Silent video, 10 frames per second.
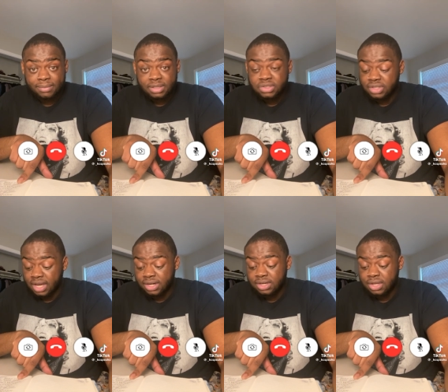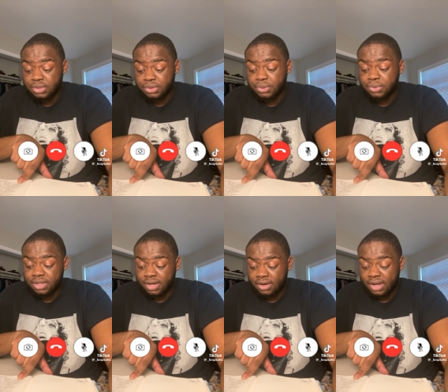She had another dude
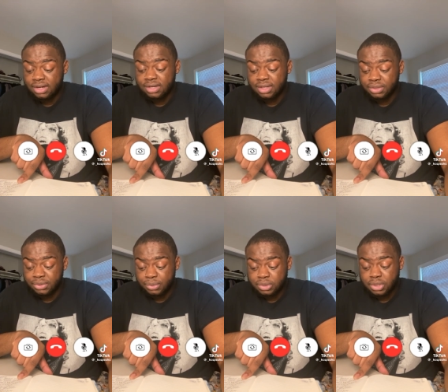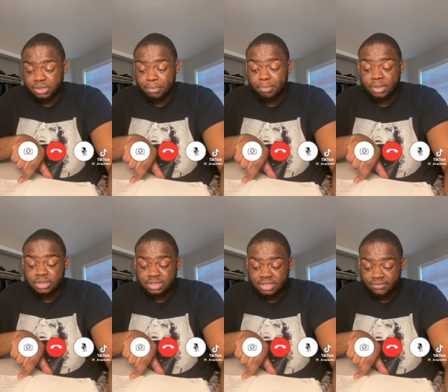there and another dude's on the birth
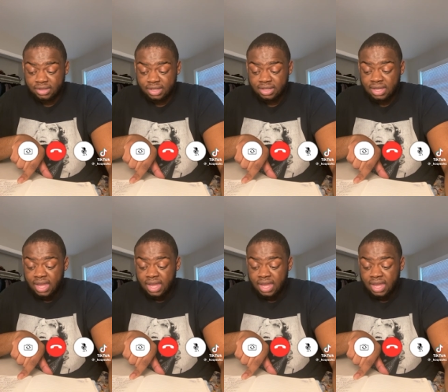certificate.